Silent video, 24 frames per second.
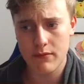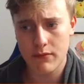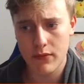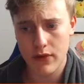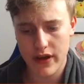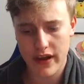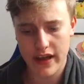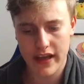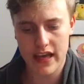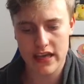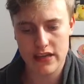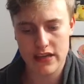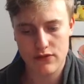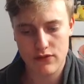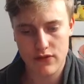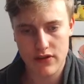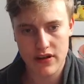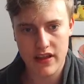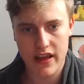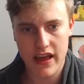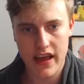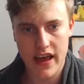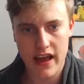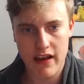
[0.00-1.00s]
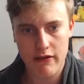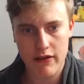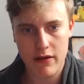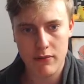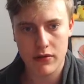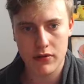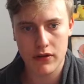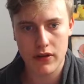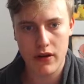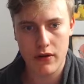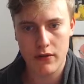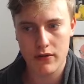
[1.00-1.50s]
but it gets rid of the area
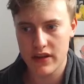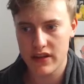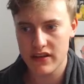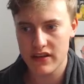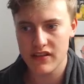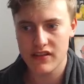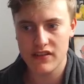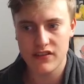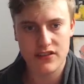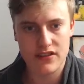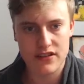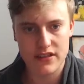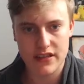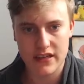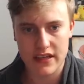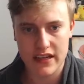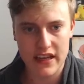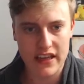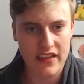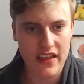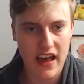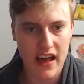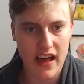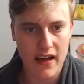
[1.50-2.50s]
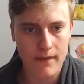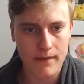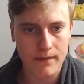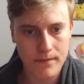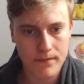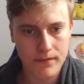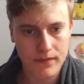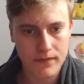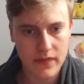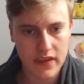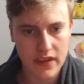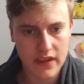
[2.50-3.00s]
below and then you can just delete that.
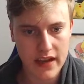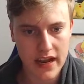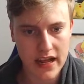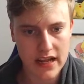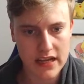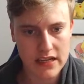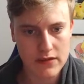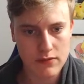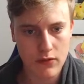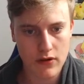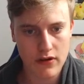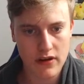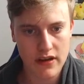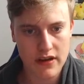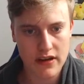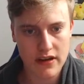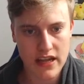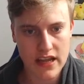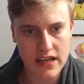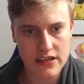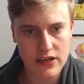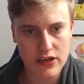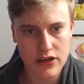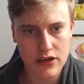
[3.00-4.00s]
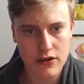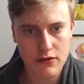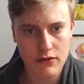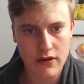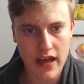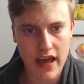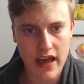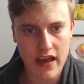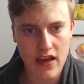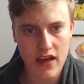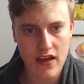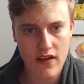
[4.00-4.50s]
The next one is a new
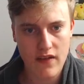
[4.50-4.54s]
layer.